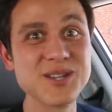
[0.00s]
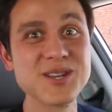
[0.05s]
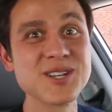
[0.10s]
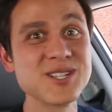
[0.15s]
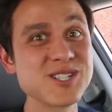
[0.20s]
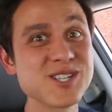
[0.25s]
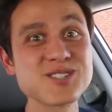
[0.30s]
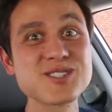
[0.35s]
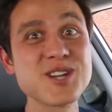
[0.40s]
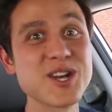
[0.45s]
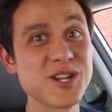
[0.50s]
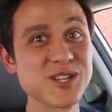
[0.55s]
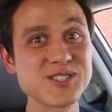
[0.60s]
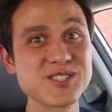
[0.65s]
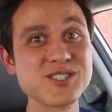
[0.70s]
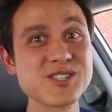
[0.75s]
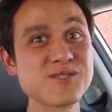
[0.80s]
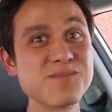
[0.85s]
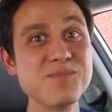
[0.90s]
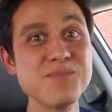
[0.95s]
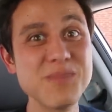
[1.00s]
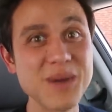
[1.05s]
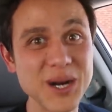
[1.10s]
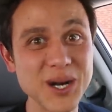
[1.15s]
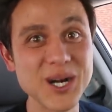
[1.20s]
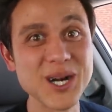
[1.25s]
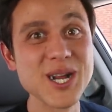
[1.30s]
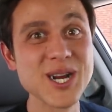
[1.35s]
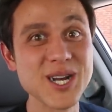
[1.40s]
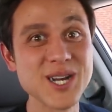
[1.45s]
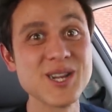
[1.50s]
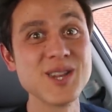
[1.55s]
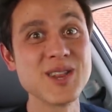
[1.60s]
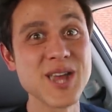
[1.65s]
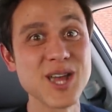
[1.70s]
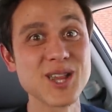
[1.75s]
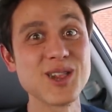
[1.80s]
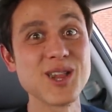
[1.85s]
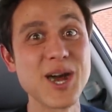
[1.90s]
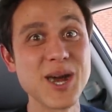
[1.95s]
you can just tell is just marinated in
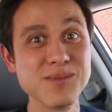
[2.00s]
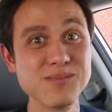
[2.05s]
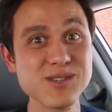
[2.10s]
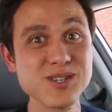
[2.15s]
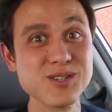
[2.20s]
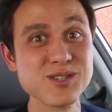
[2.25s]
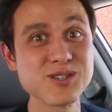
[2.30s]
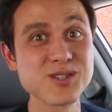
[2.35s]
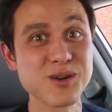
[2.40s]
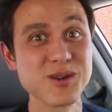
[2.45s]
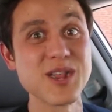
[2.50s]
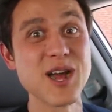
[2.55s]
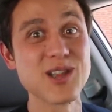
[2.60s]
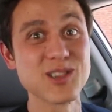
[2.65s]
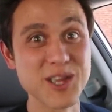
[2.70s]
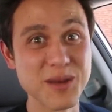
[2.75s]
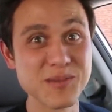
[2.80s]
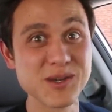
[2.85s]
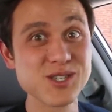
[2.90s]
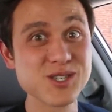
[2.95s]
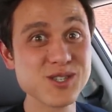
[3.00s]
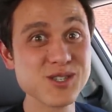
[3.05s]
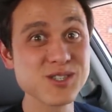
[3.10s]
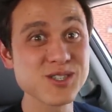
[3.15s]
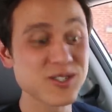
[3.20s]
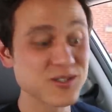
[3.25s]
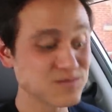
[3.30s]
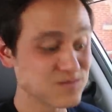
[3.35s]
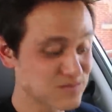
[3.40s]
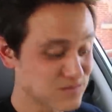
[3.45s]
that lime juice or that lemon juice.